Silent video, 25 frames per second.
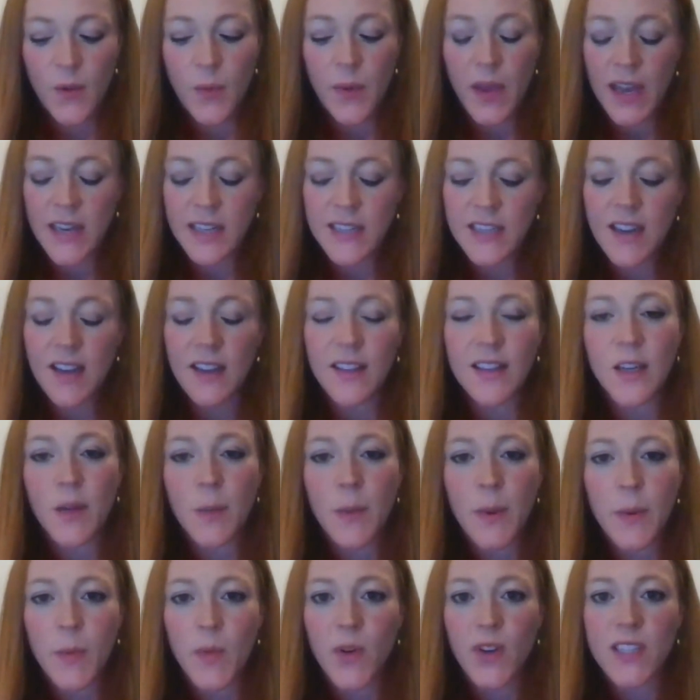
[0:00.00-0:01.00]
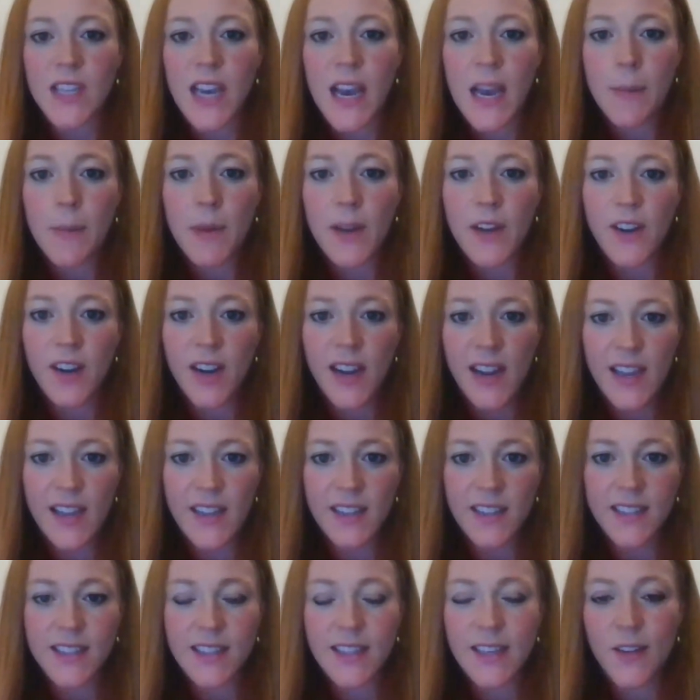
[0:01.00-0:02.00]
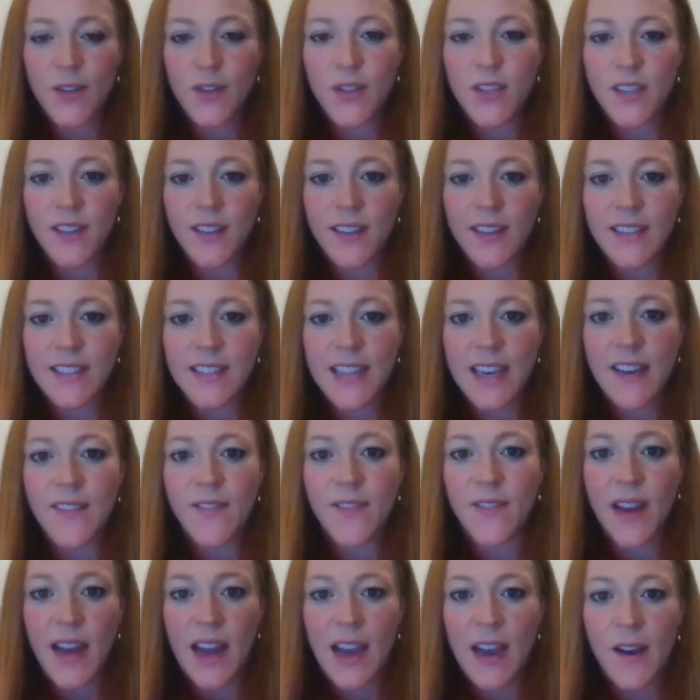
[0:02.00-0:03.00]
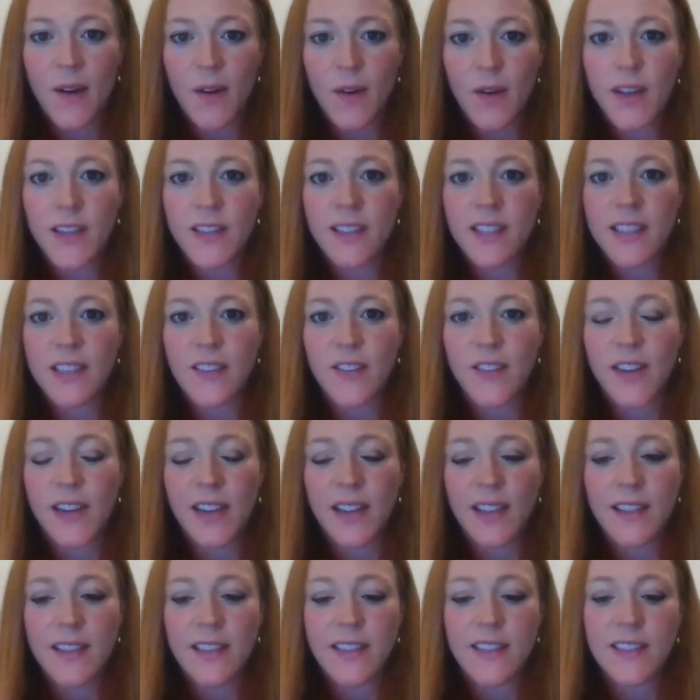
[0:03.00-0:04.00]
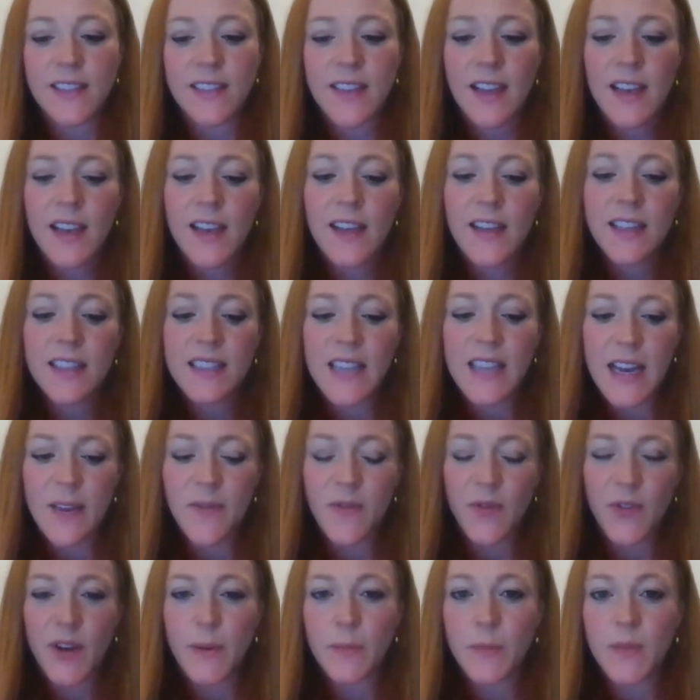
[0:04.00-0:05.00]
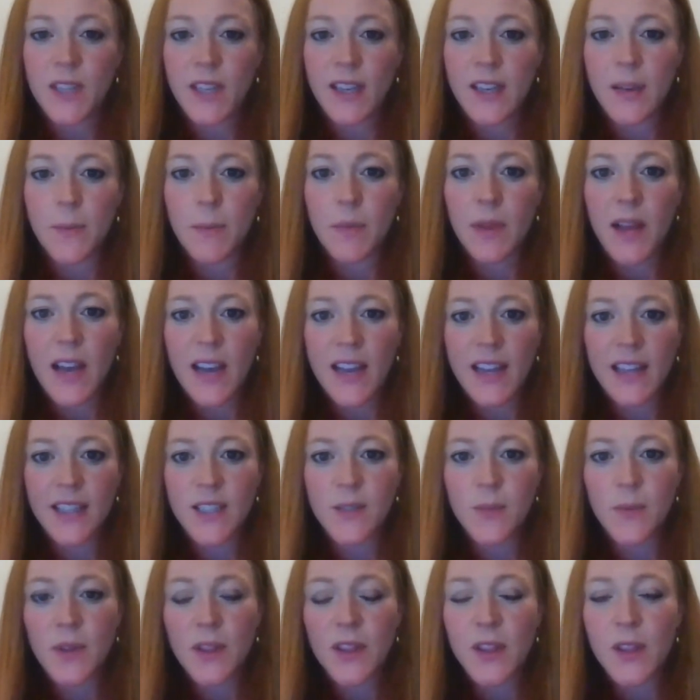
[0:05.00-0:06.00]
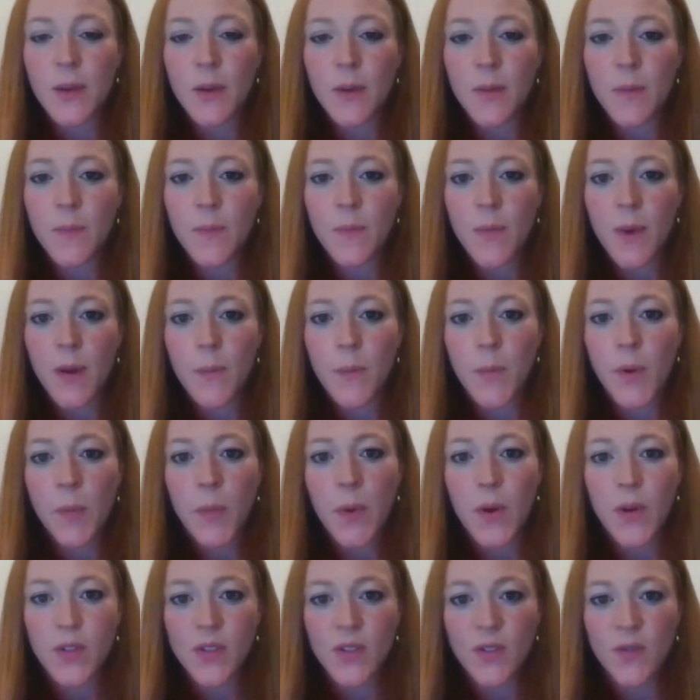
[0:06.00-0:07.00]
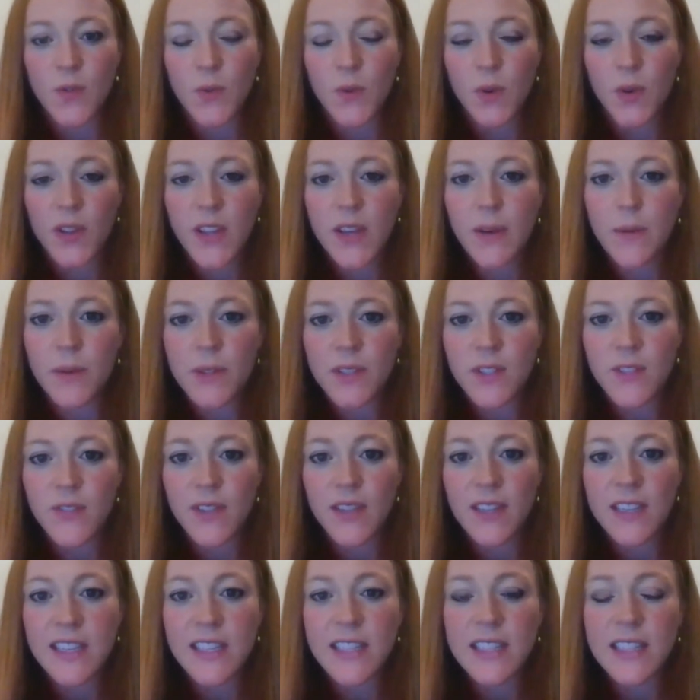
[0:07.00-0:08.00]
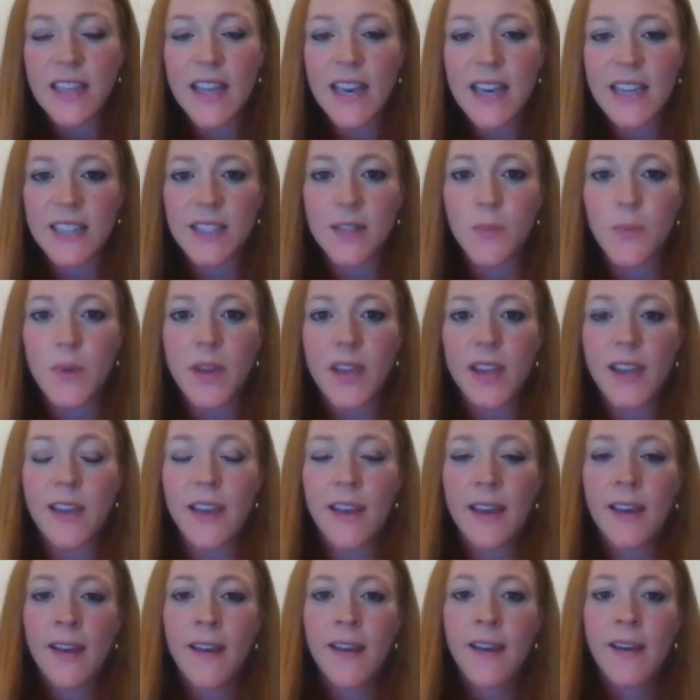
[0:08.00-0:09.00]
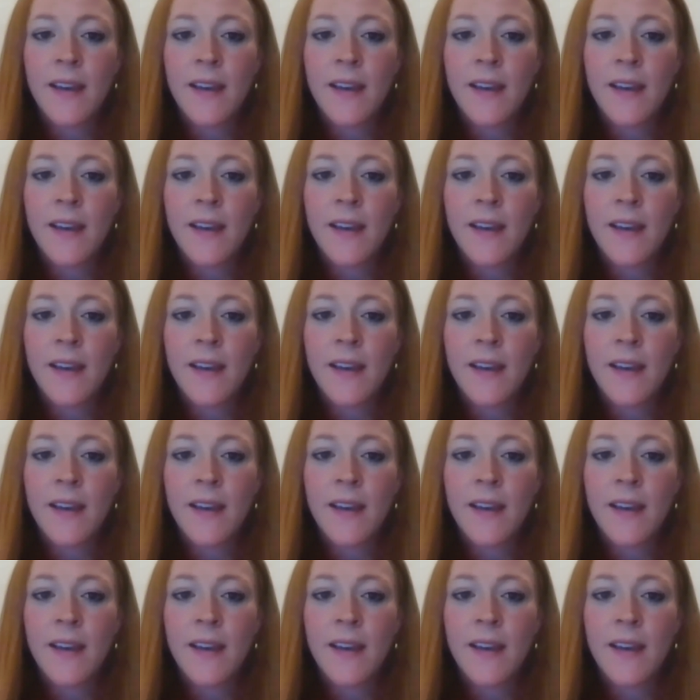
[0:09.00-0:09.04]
we had a little bit more time on our hands than utilities have now, considering the time frame to compliance with the proposed rule that was released last week.